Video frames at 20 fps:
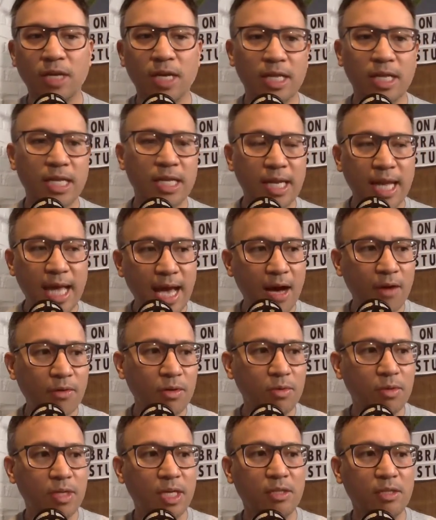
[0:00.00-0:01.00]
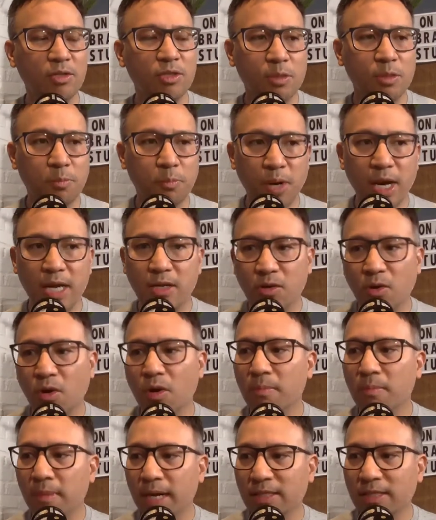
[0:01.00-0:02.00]
And then now you get to spread your
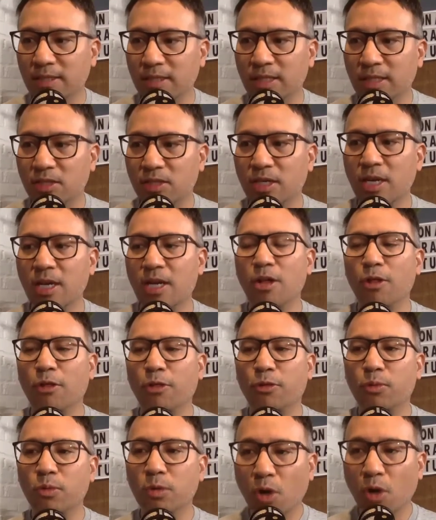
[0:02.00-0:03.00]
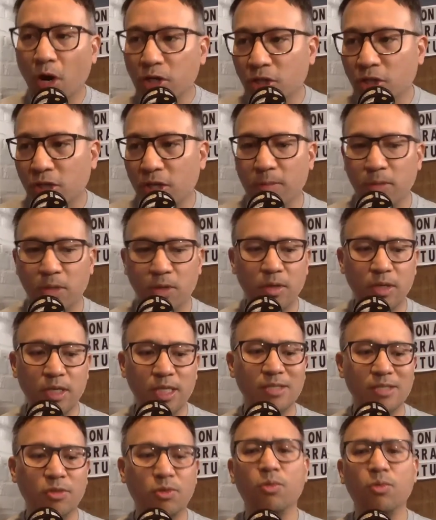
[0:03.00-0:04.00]
message through larger
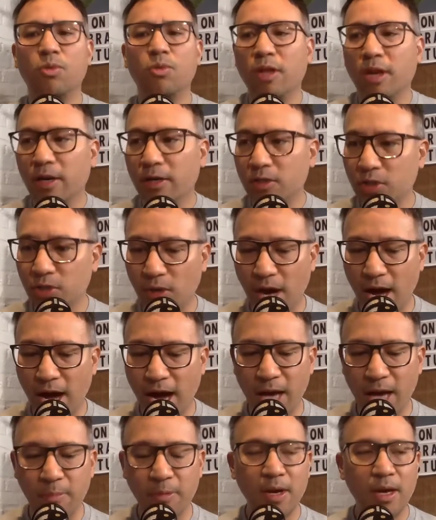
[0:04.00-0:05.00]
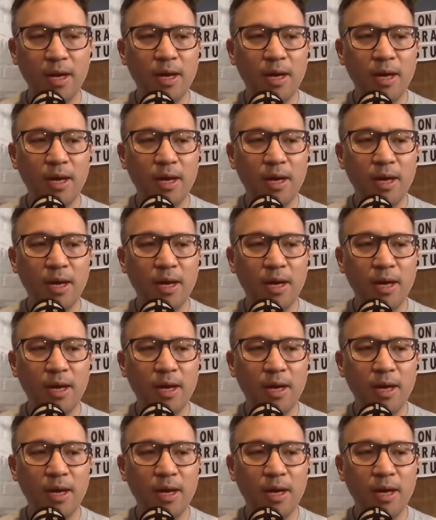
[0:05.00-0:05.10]
communities, through their tribe.